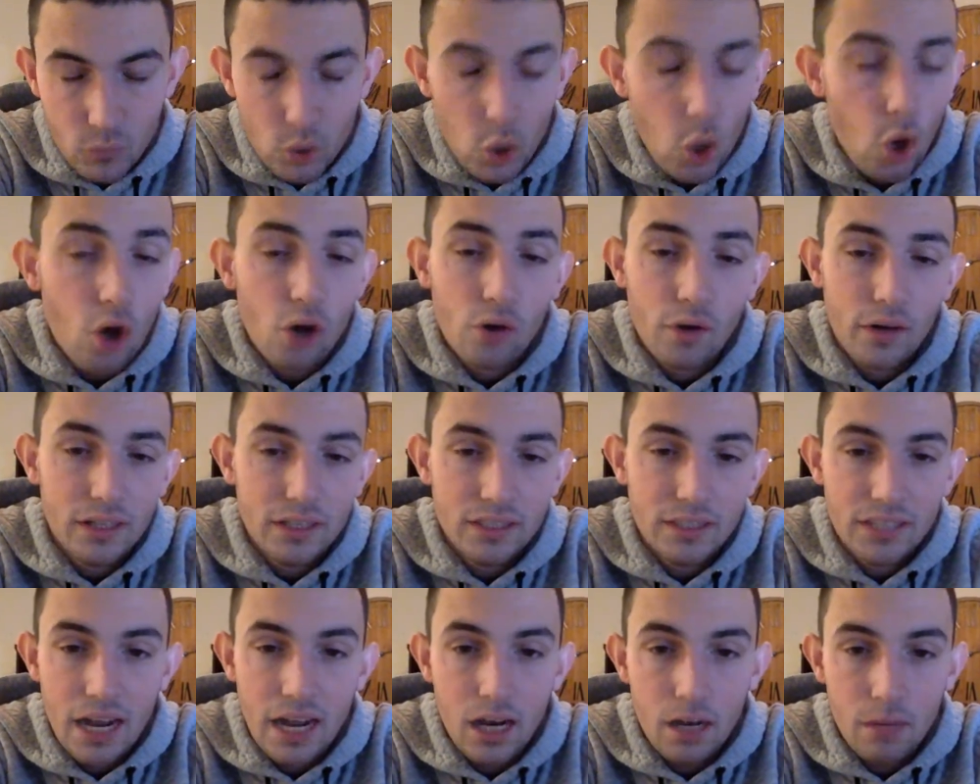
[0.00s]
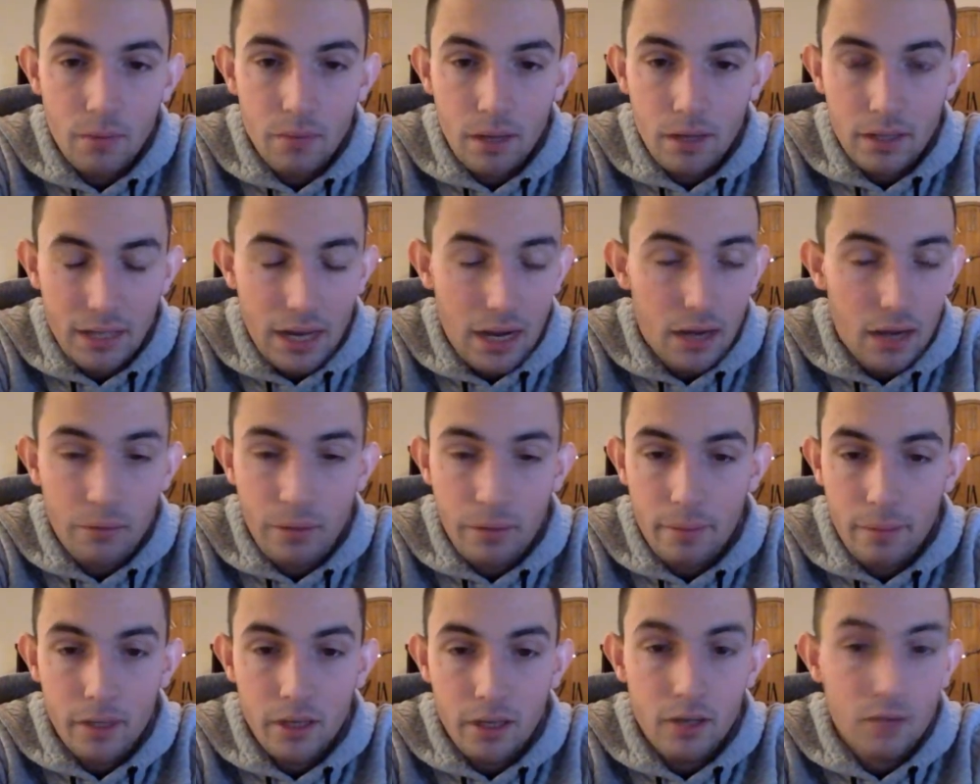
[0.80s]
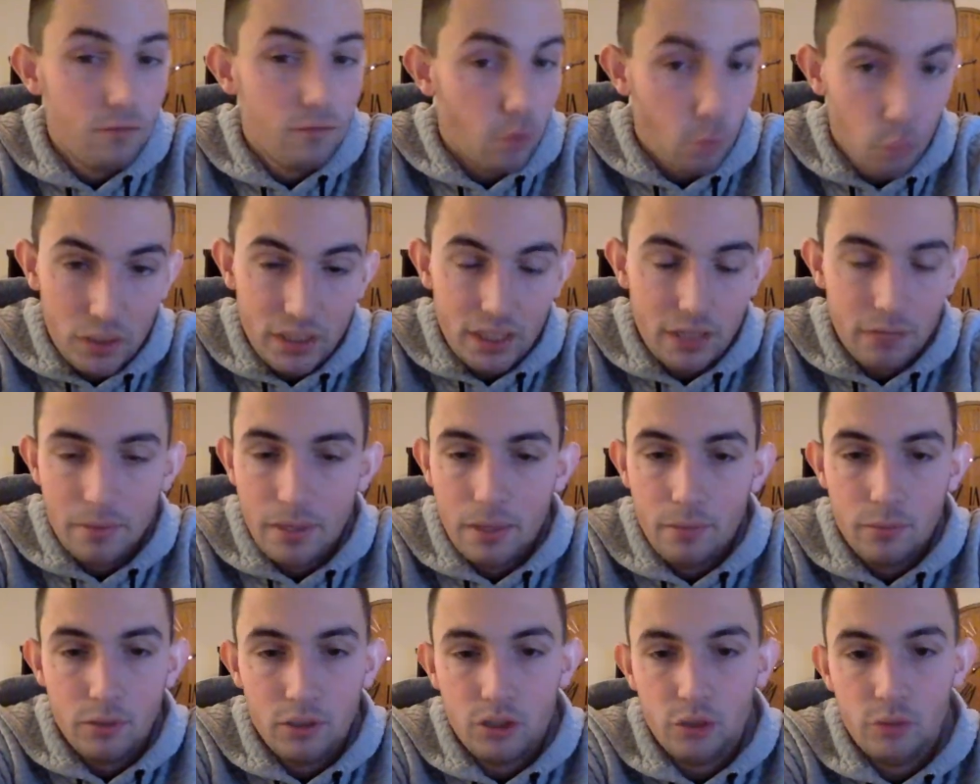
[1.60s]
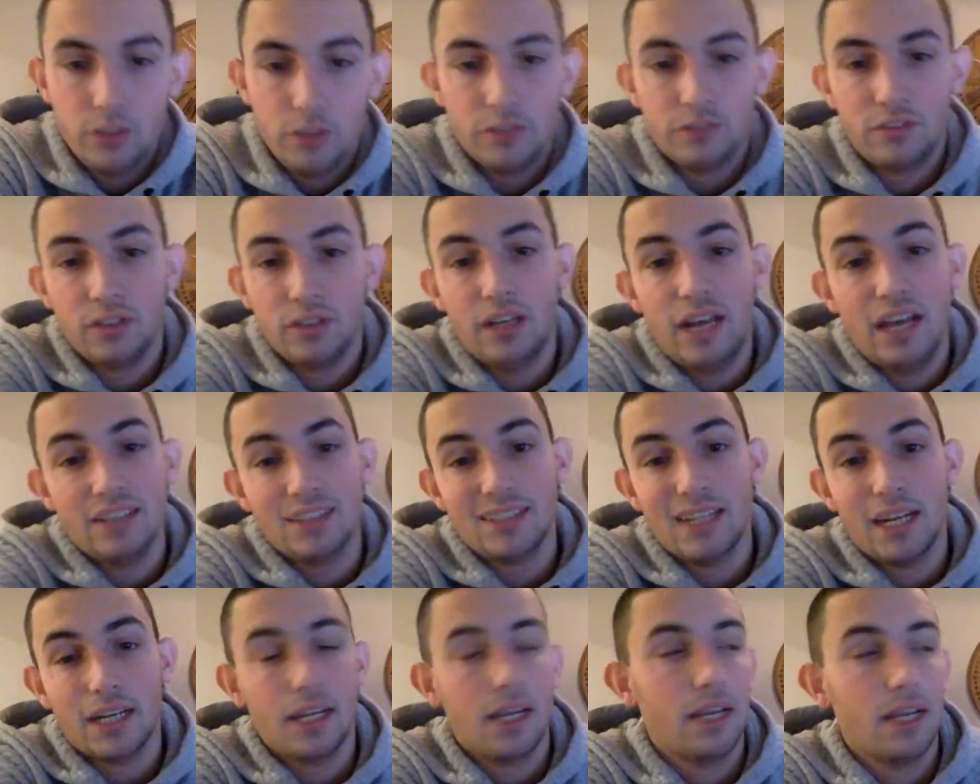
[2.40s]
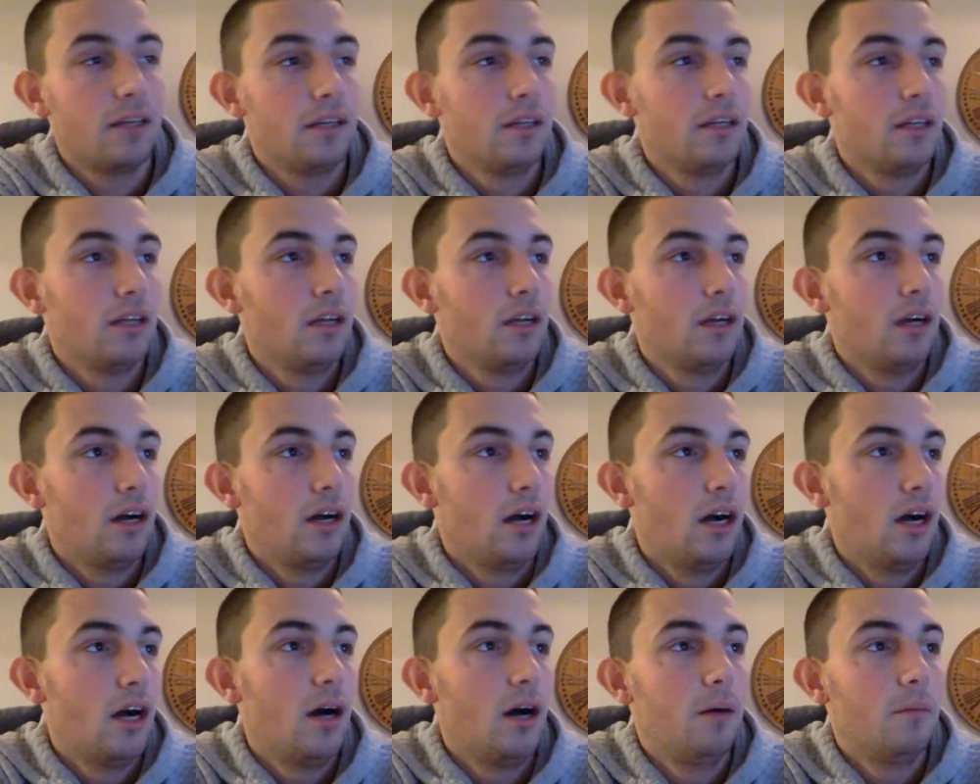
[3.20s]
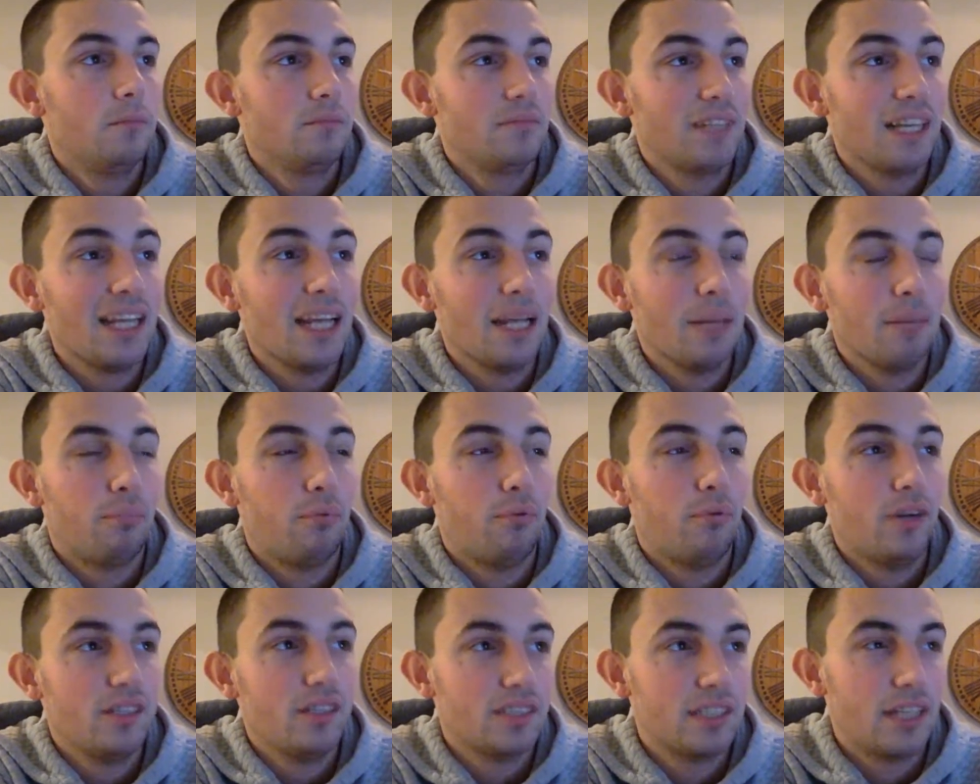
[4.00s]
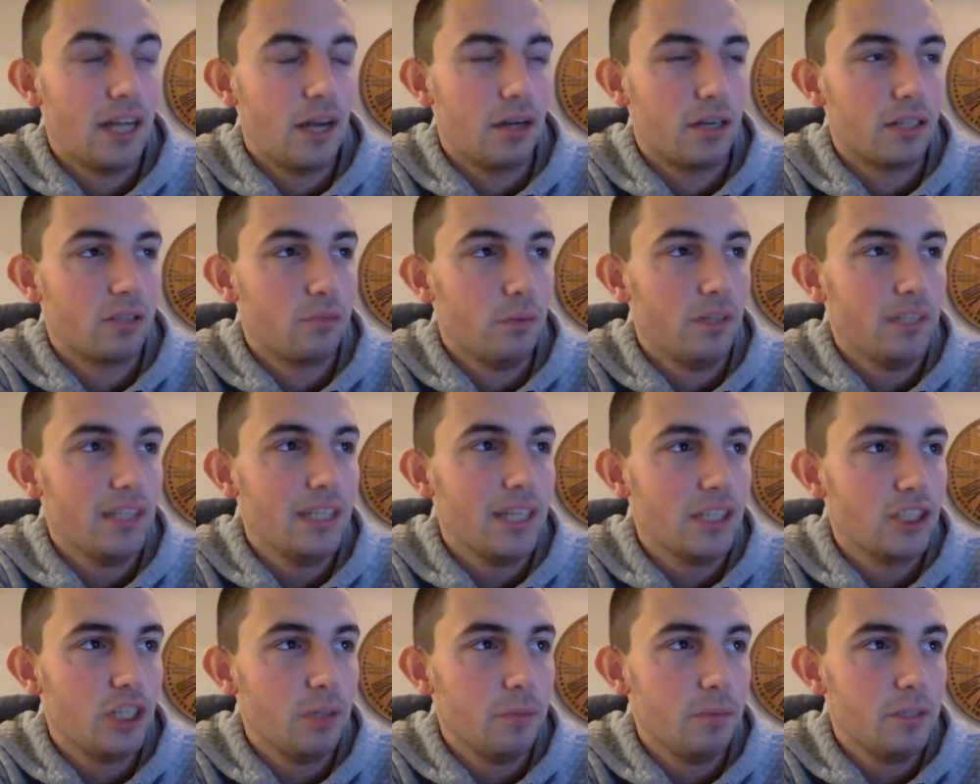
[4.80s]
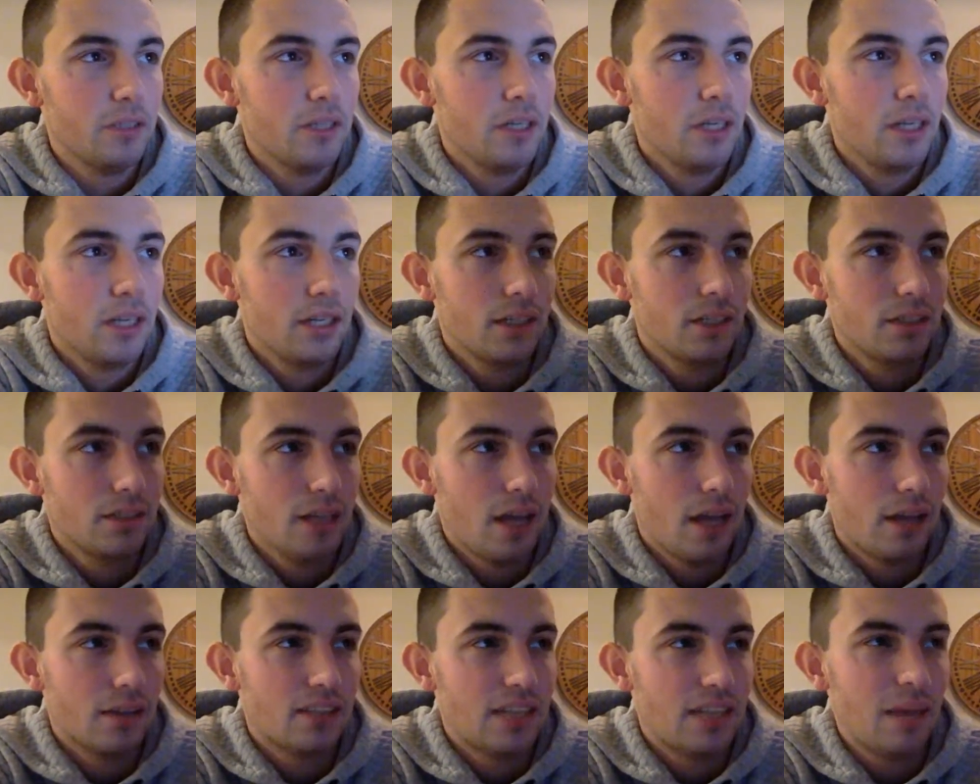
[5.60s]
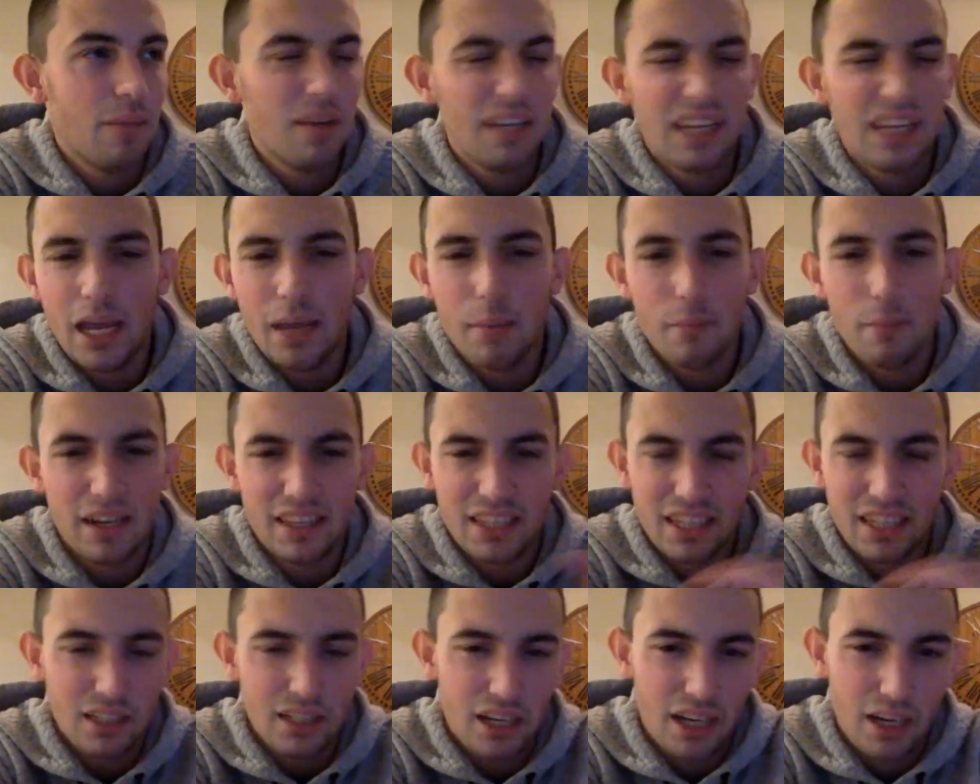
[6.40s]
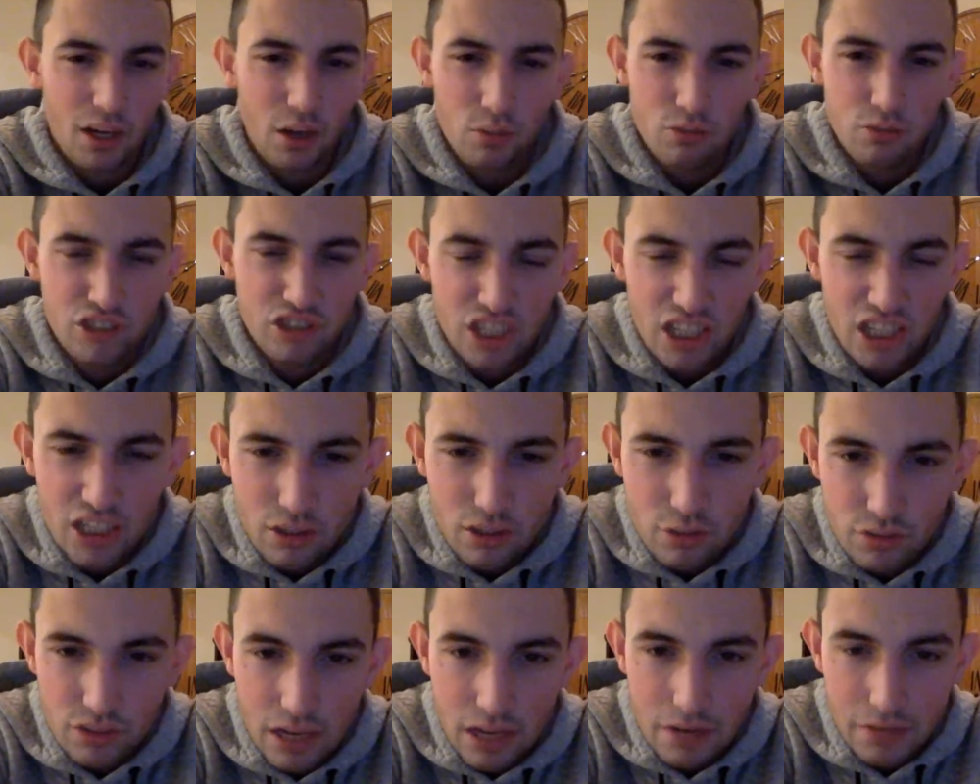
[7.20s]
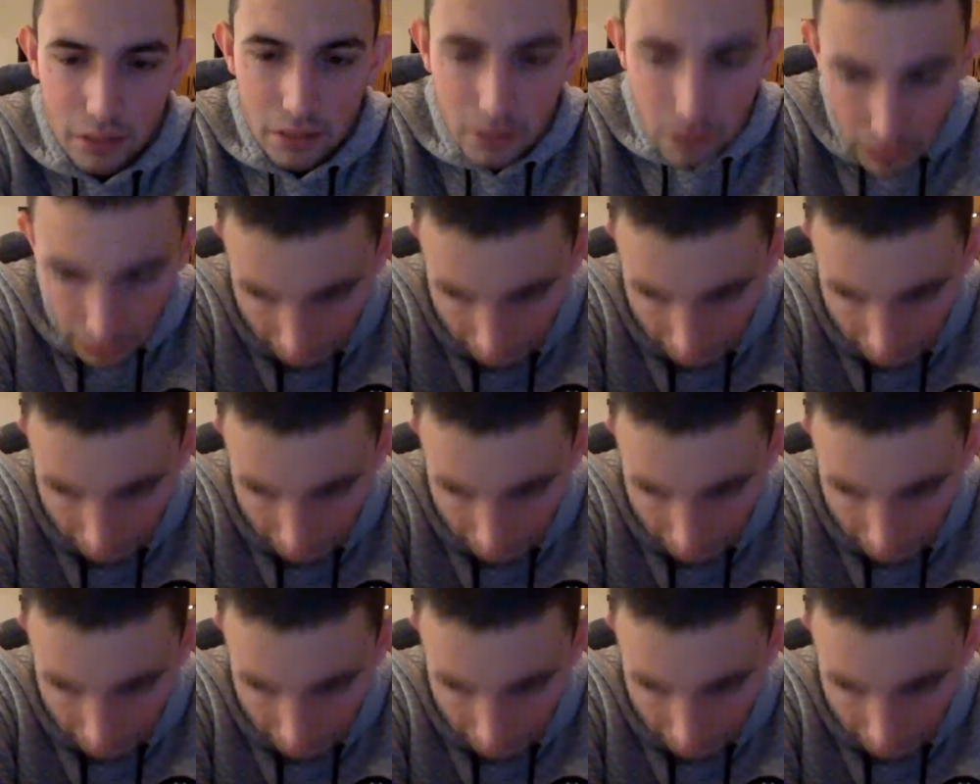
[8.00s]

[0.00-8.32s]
Alabama for what they've been able to do here for the last decade plus now. Because when did that championship? Because yeah, Saban came I think in 06, 07.